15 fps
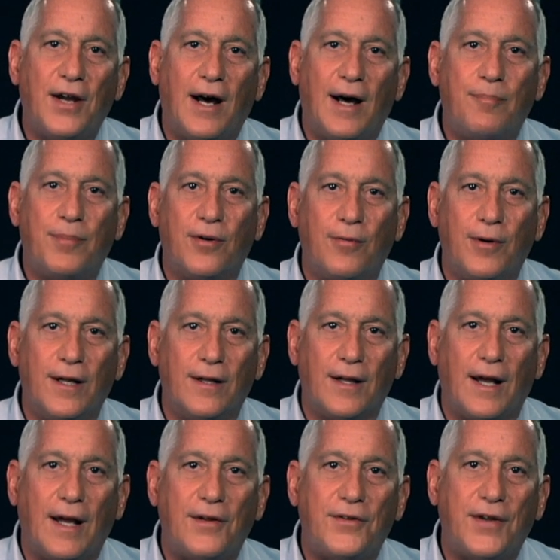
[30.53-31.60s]
Hopper
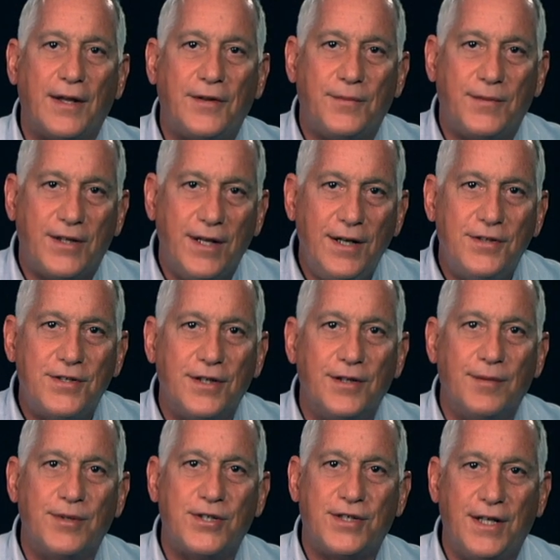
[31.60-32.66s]
realized that teaching
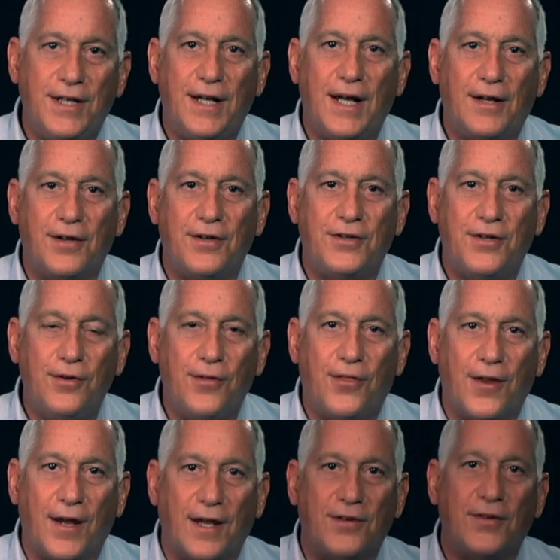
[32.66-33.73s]
the machine how to do
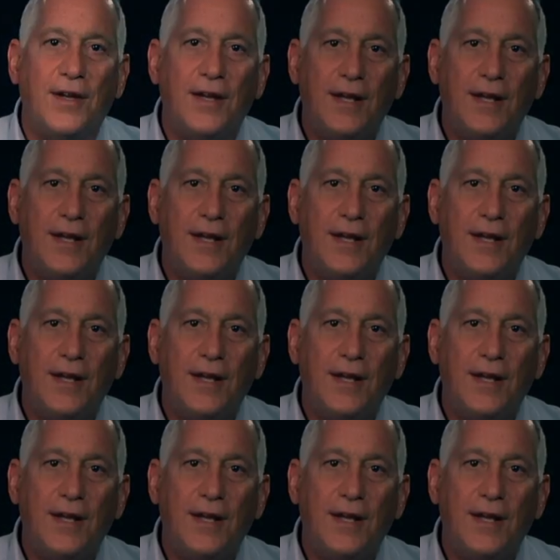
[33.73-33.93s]
things,